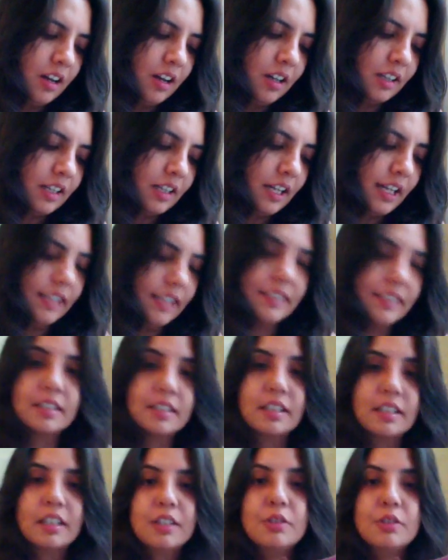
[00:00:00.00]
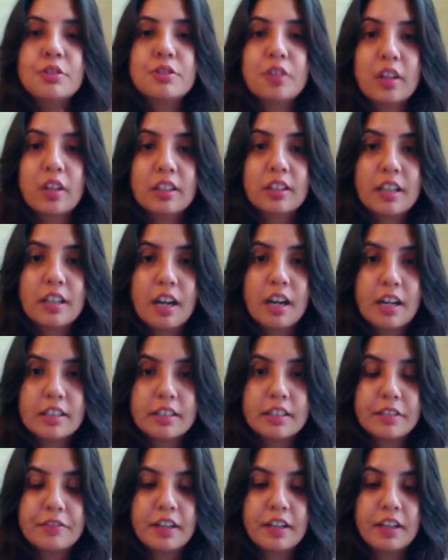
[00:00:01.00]
Guys, you saw the cards
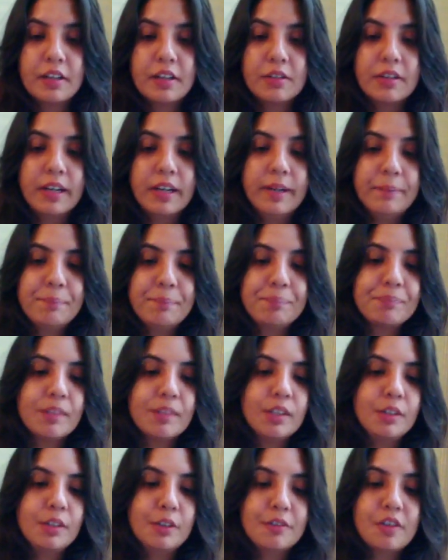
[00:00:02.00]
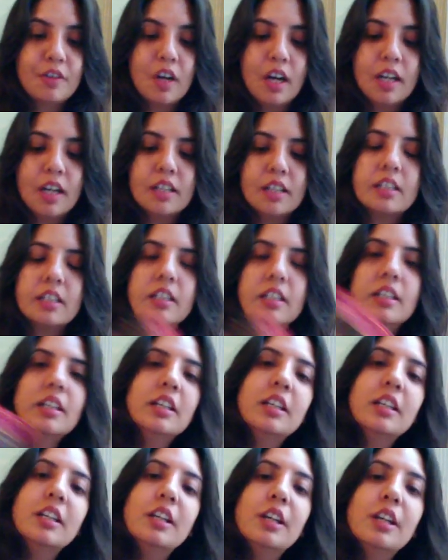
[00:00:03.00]
that fell out, right? You've got,
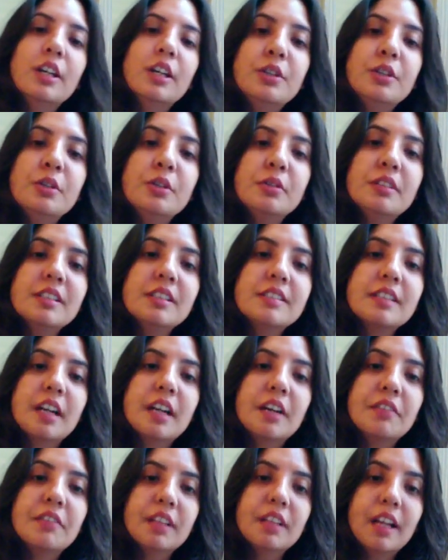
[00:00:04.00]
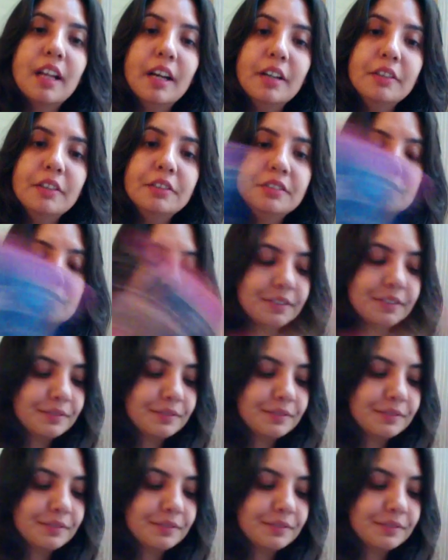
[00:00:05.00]
you deserve love.